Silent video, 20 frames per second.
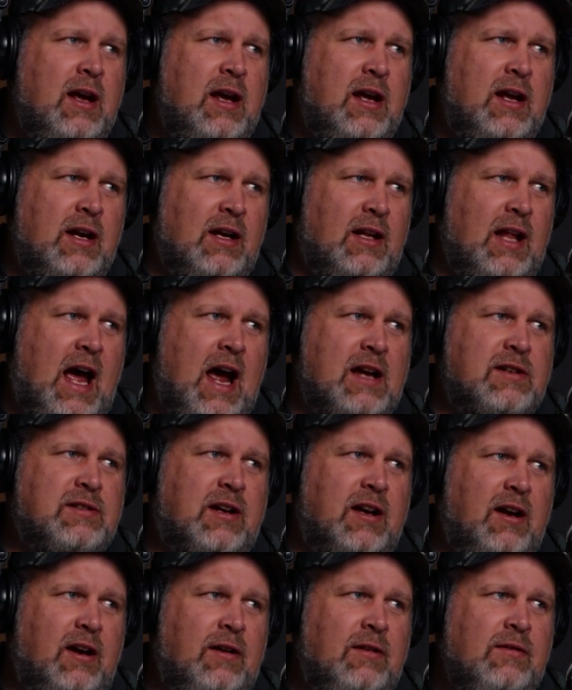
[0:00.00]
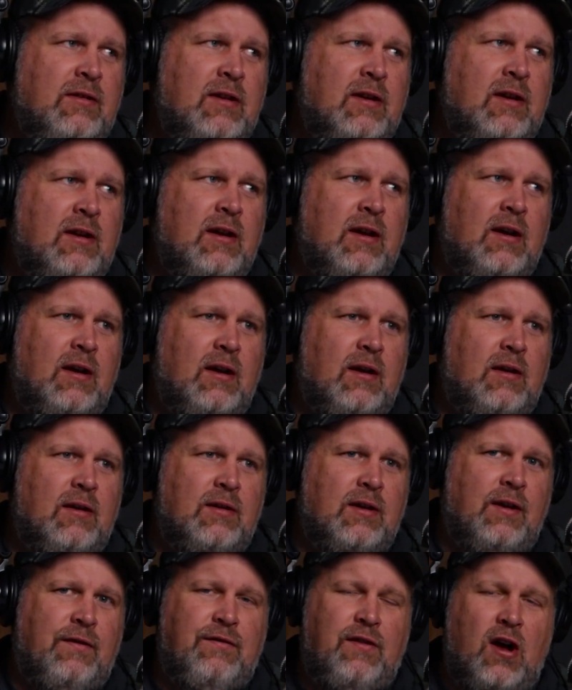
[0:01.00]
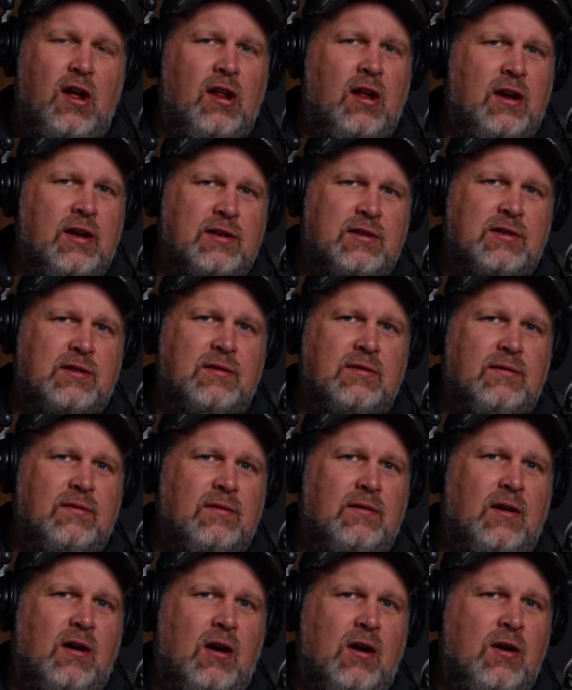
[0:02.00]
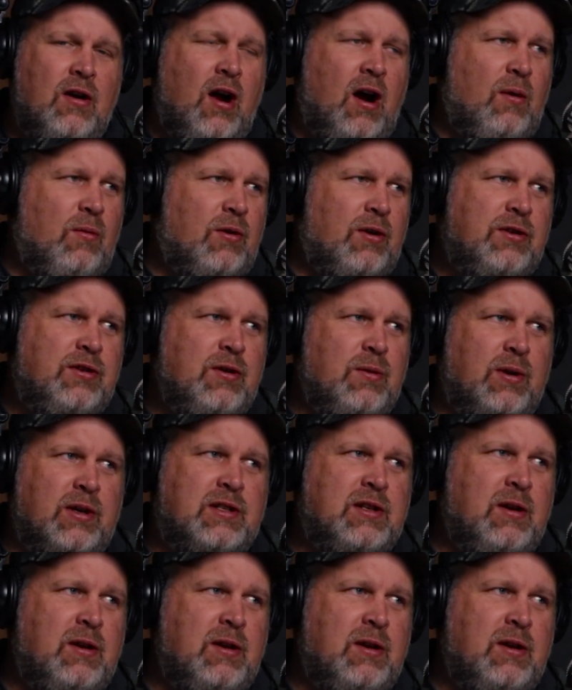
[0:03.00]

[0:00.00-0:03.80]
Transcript: in Alaska, the fall hunts are not worth doing